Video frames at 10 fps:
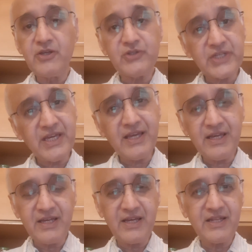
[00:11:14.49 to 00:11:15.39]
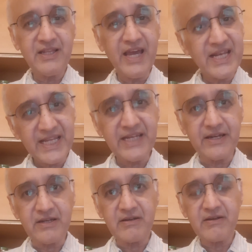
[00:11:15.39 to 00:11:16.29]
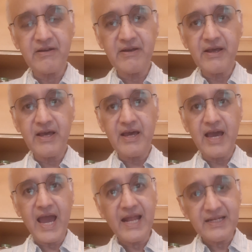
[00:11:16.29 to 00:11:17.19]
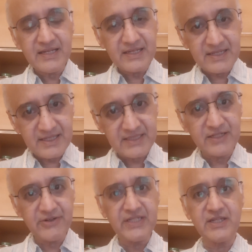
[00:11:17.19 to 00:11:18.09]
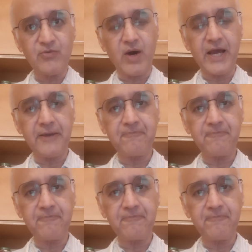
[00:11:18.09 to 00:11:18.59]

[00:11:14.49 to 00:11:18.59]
You see, they're needed. And there's a reason why.